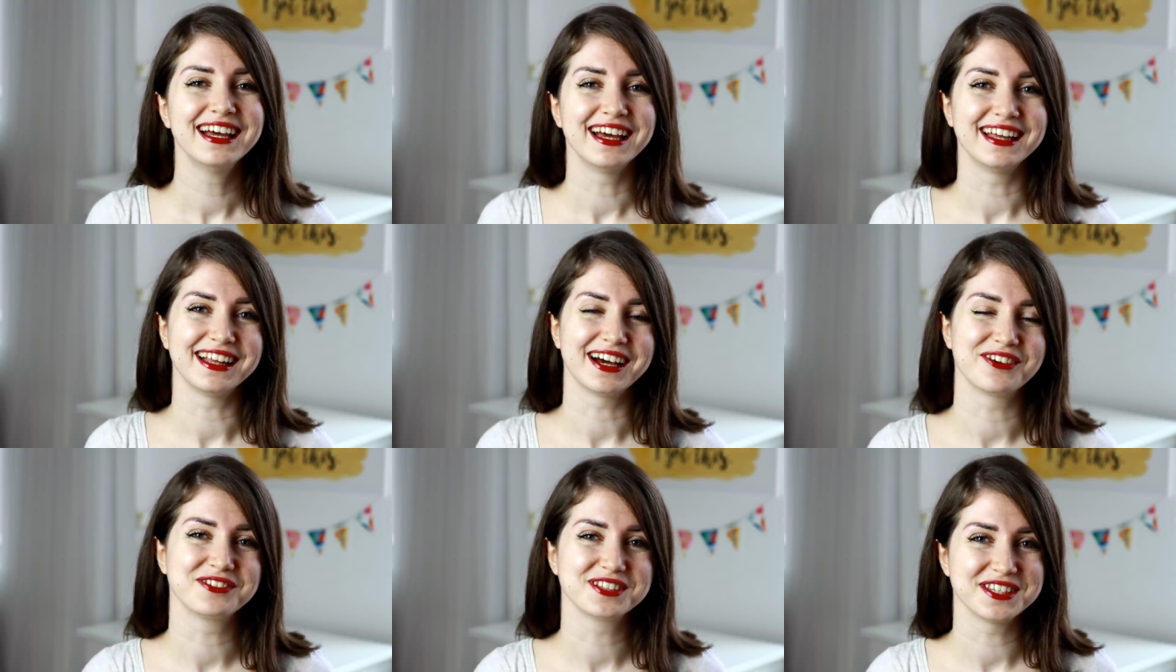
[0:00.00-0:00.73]
And
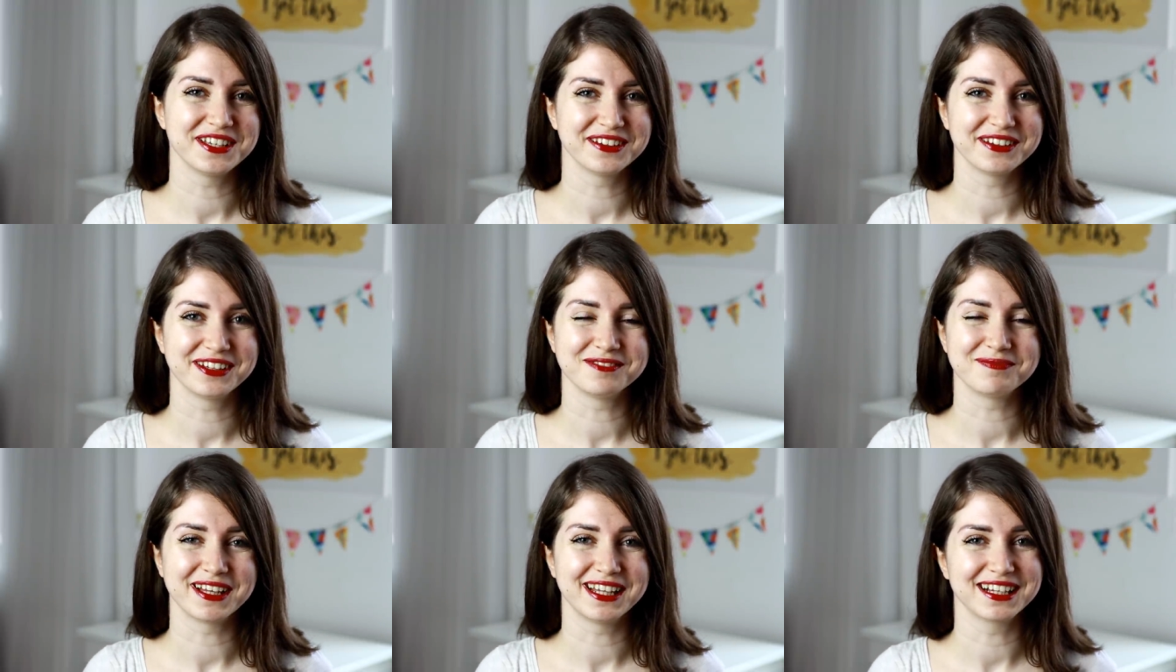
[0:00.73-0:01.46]
I will see you
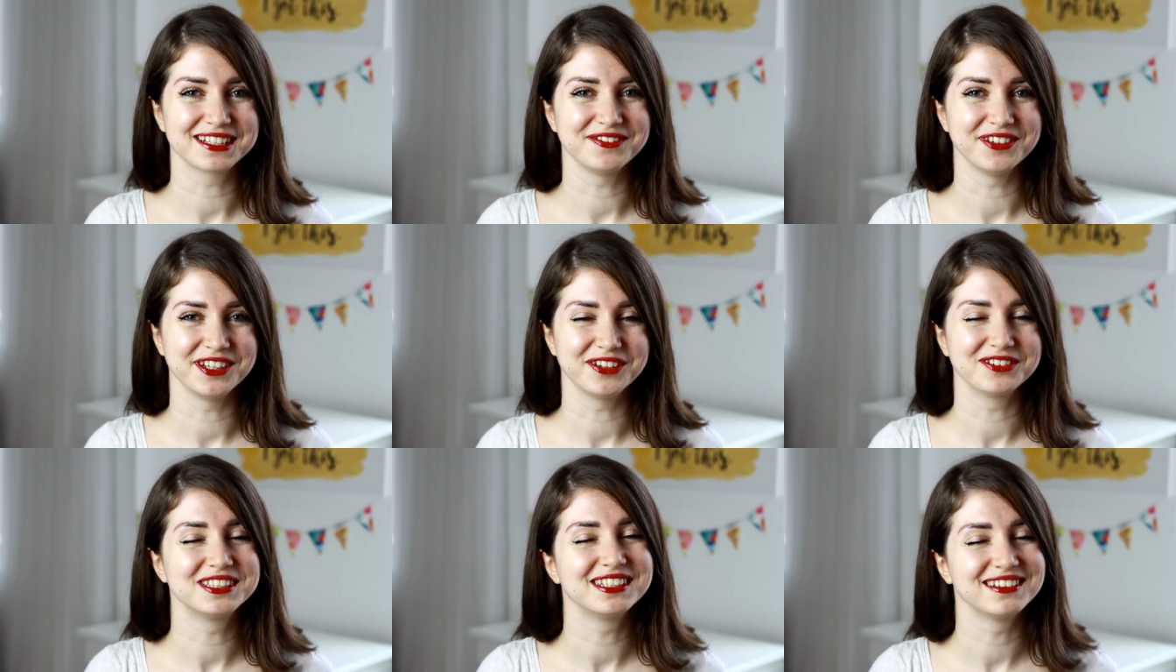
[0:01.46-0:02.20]
in my next
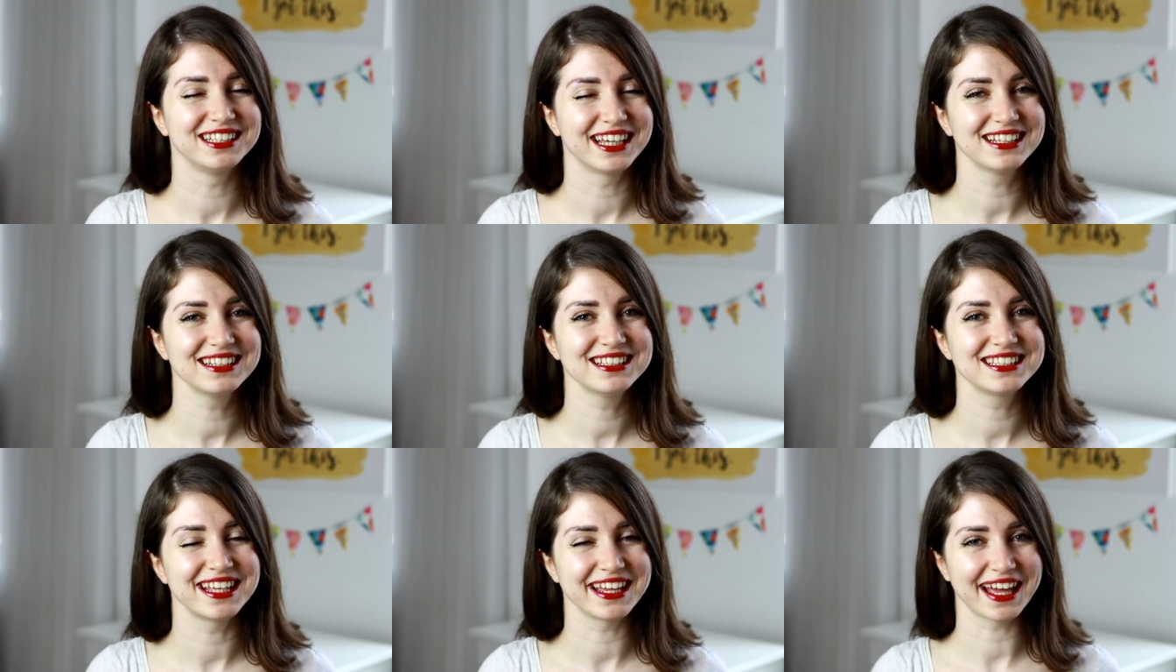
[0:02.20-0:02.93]
video. Till then,
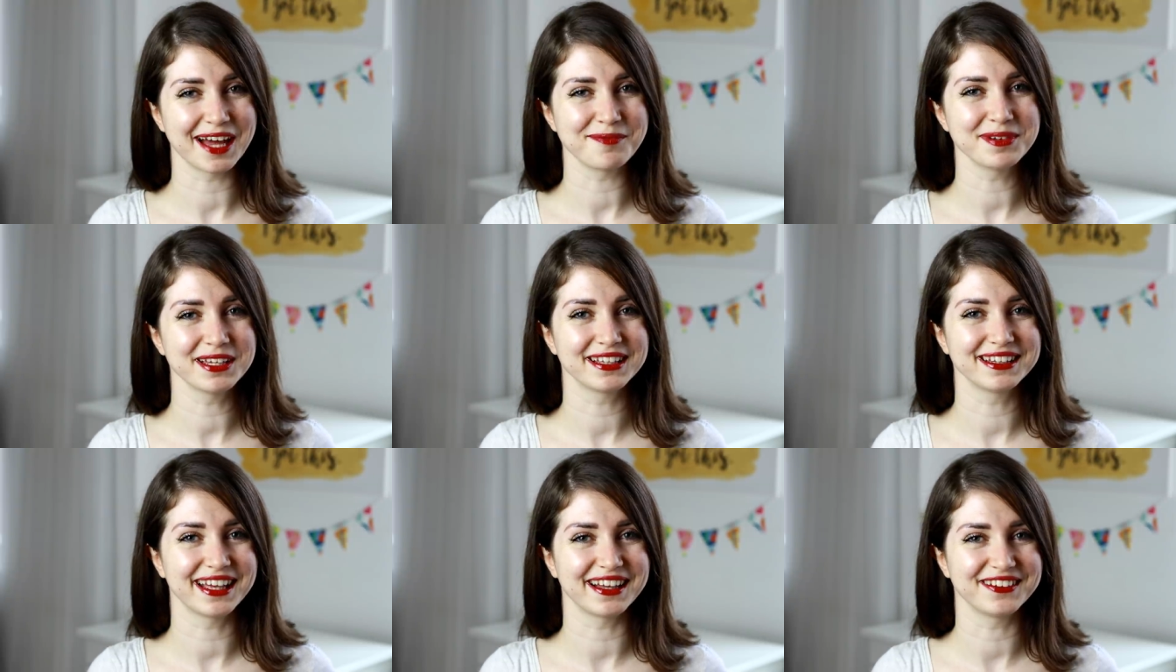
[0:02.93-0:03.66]
stay happy
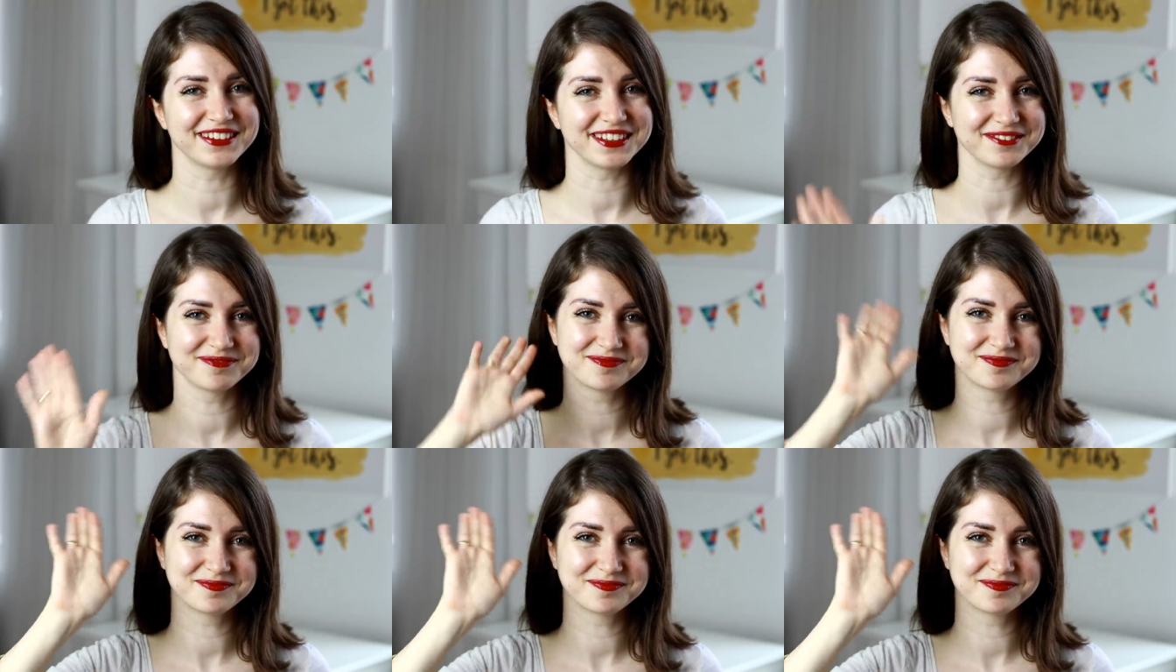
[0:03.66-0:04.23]
and healthy.